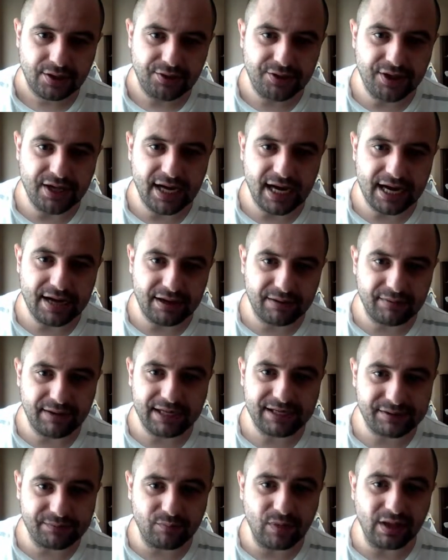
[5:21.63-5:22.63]

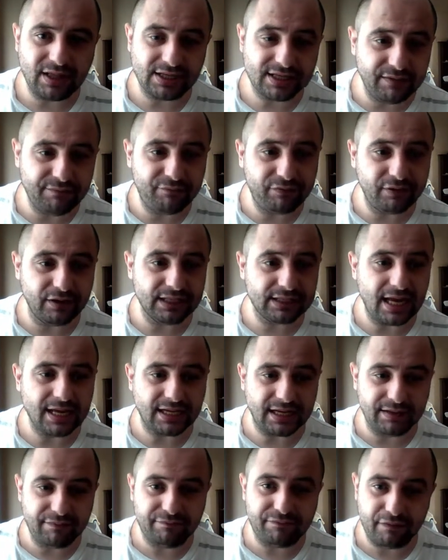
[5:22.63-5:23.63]
it's like
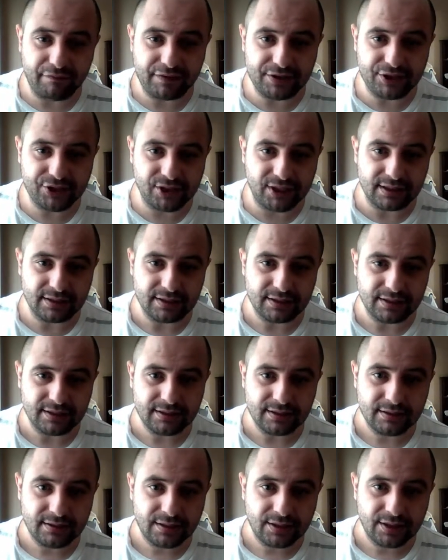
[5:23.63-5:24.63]
infravision,
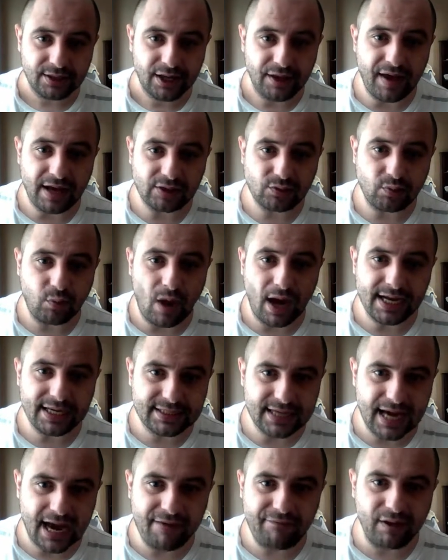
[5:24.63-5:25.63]
and that's why it's
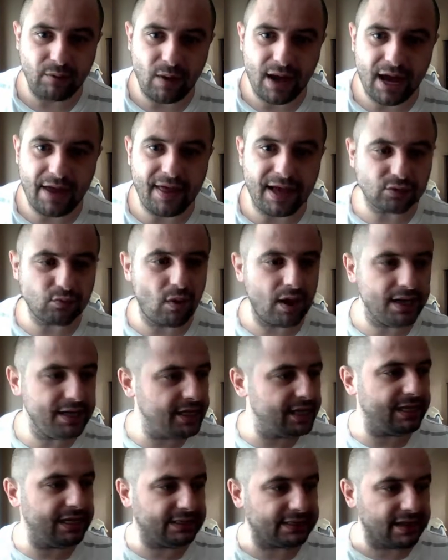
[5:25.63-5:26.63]
everywhere. That's why
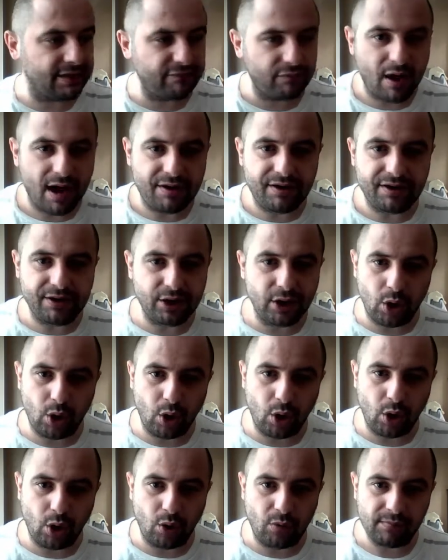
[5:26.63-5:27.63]
it's everywhere in your
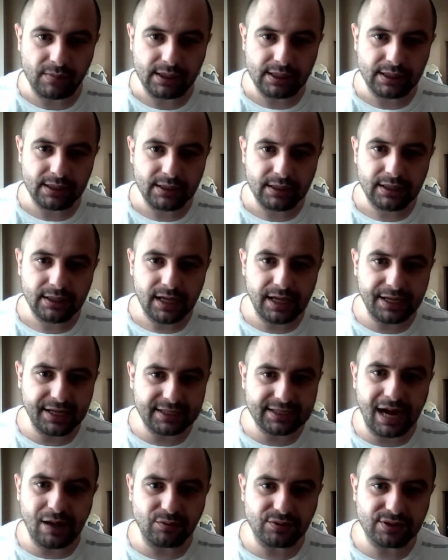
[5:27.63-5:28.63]
home, and it's
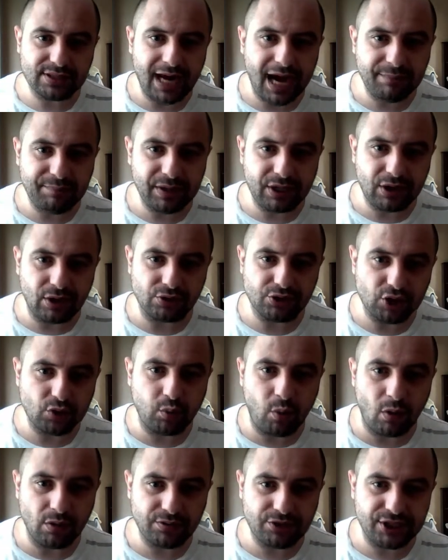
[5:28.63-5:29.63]
outside because it's
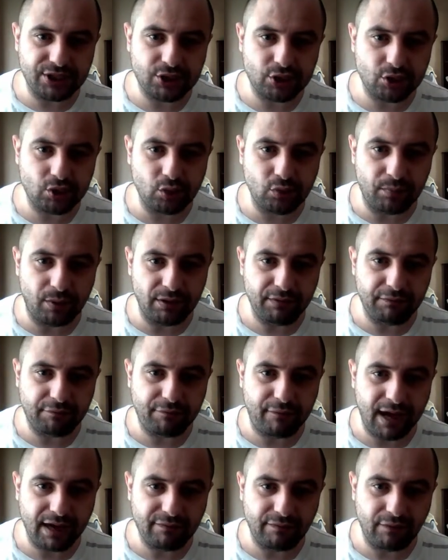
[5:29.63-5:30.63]

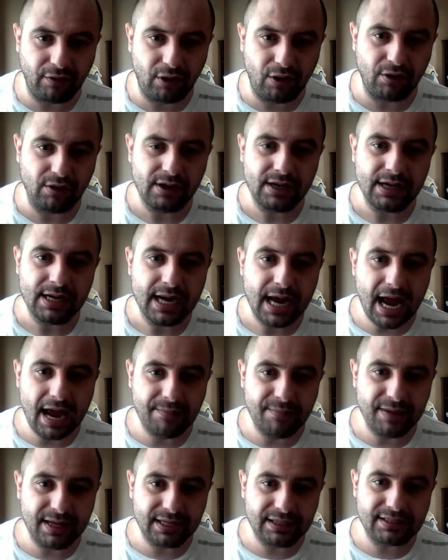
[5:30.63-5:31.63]
162.50
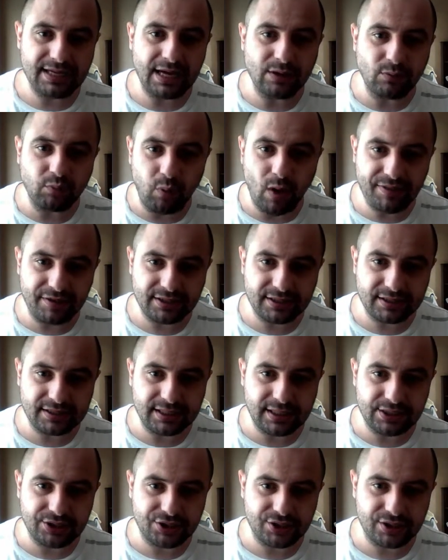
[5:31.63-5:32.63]
MHz weather
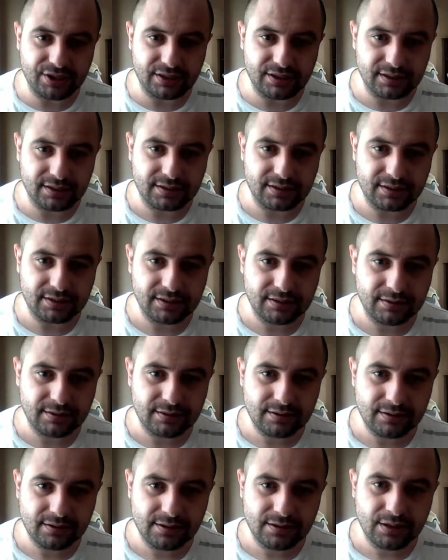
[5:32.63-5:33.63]
stations.
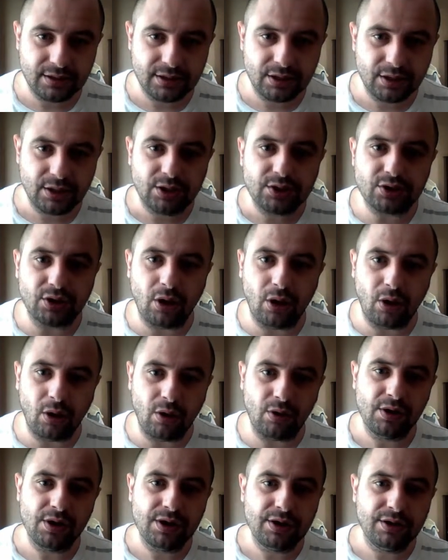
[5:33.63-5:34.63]

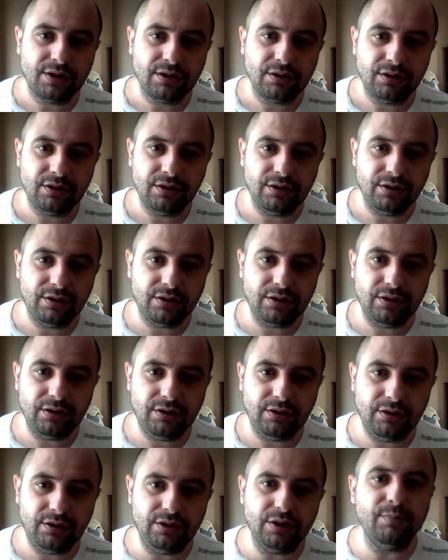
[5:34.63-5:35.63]
So
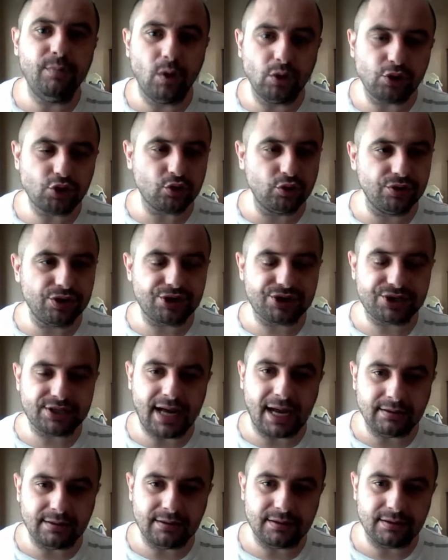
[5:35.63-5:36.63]
you must
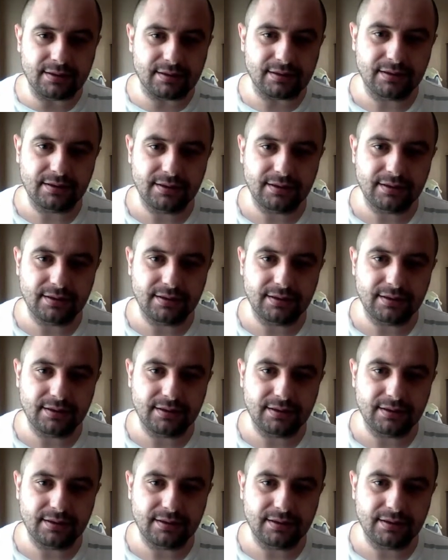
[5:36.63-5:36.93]
understand.